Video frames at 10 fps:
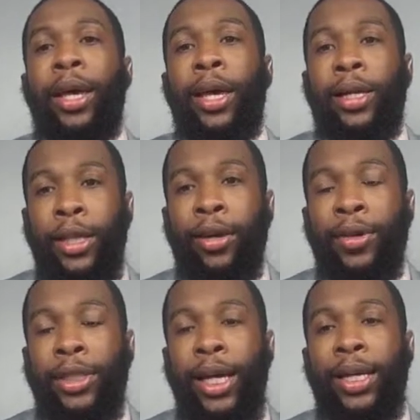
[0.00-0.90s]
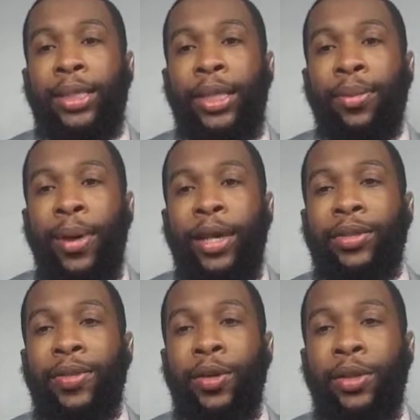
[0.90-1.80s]
and Clay resigns to the
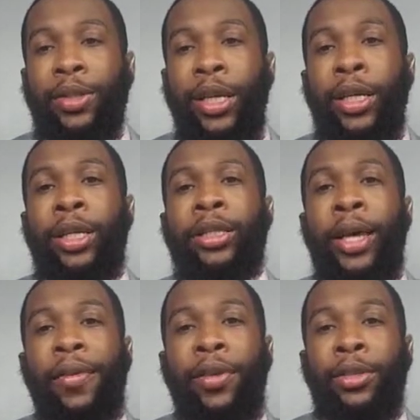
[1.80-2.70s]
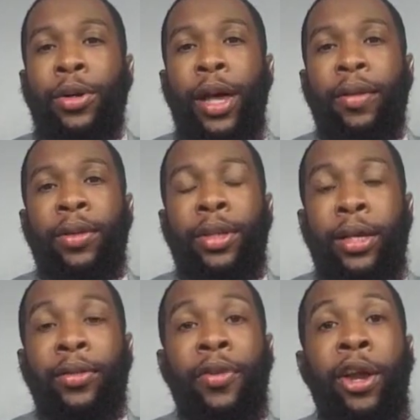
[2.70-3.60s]
max for Golden State, he definitely is going to have to
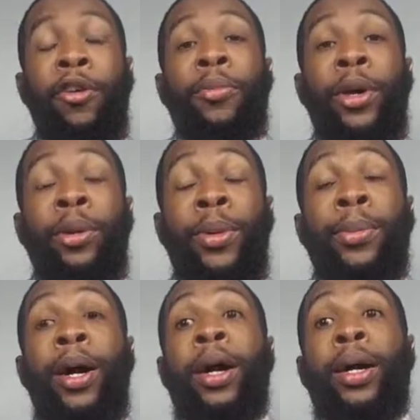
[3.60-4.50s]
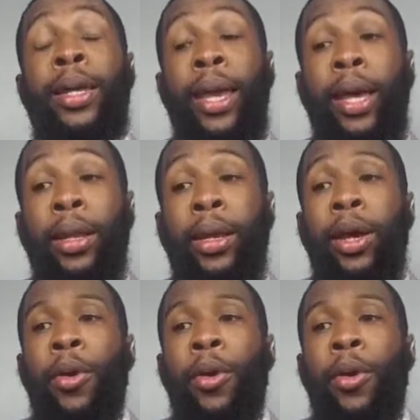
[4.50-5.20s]
take the veteran minimum again.